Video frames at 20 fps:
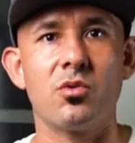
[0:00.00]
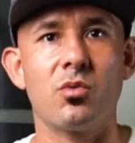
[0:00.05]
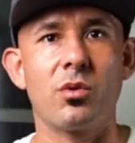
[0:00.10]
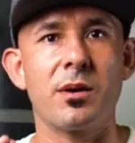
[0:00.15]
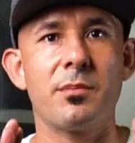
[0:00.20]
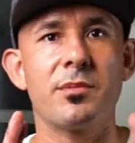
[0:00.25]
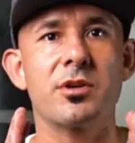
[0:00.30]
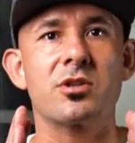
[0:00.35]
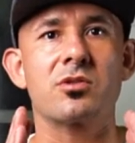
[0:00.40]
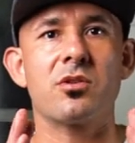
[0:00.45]
You
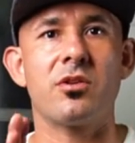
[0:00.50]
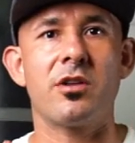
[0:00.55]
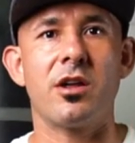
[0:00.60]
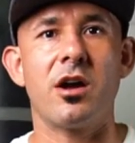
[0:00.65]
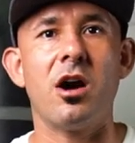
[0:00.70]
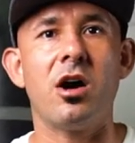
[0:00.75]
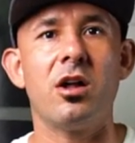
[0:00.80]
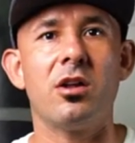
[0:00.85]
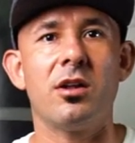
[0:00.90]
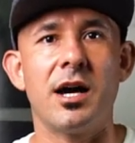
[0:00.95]
want to make sure that
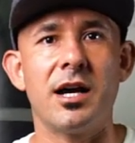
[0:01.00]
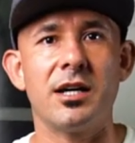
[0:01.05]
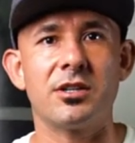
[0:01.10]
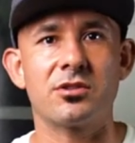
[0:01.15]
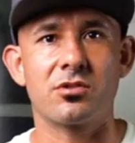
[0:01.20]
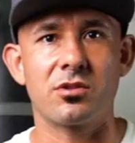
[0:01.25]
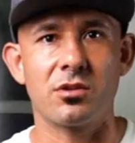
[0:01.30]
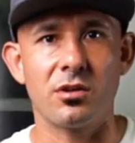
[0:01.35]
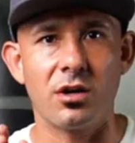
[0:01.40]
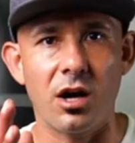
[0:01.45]
all
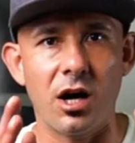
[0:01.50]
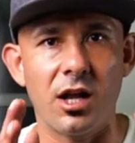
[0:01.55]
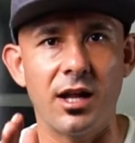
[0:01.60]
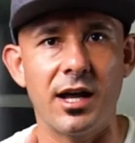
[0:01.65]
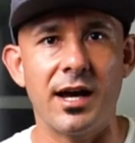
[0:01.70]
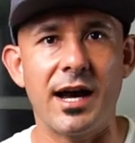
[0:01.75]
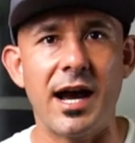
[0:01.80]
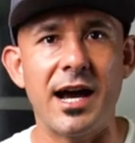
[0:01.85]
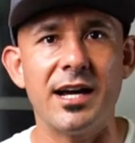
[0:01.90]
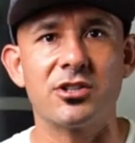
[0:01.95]
eyes
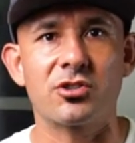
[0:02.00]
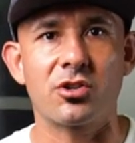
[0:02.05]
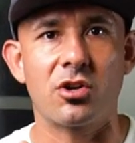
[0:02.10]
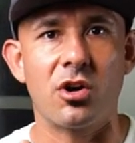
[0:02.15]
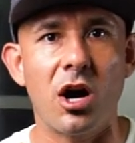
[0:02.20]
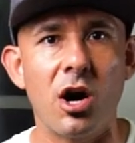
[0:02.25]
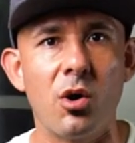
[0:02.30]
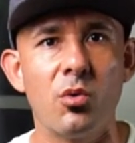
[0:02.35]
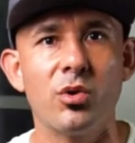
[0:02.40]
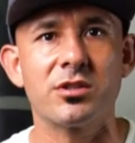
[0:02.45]
are
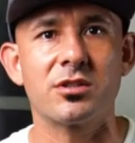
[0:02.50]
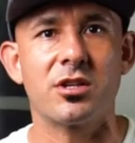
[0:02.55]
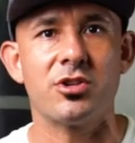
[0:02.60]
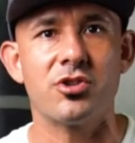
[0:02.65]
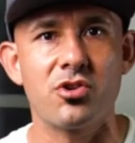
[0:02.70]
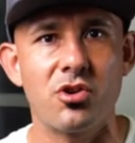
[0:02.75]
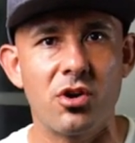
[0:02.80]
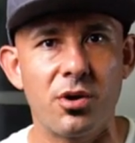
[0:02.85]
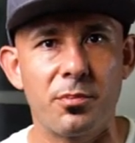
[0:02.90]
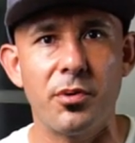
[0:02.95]
always
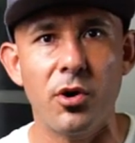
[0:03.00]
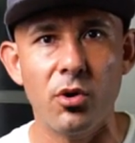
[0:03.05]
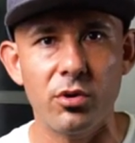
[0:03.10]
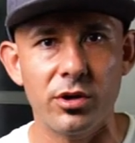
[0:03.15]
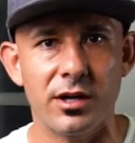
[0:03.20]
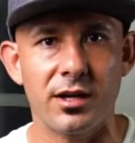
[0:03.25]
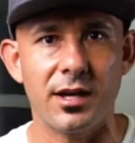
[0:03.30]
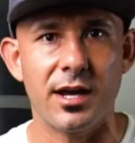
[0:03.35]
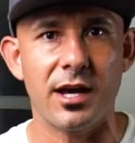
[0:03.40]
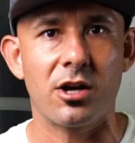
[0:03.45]
on your
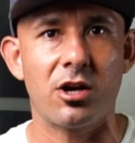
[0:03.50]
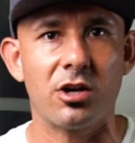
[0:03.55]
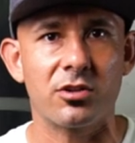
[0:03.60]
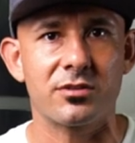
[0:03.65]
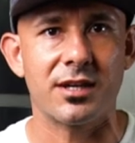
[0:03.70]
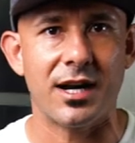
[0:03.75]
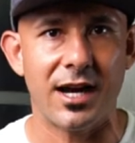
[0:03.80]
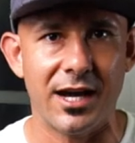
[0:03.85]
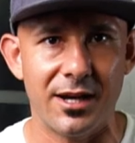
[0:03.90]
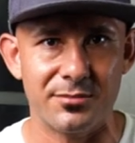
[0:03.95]
opponent at all
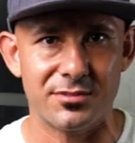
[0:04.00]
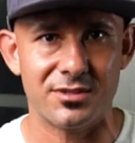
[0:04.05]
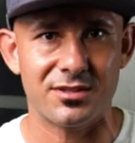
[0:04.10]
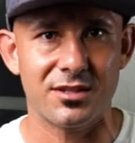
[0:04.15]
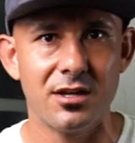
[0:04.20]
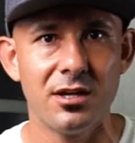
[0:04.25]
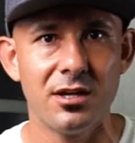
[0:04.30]
times,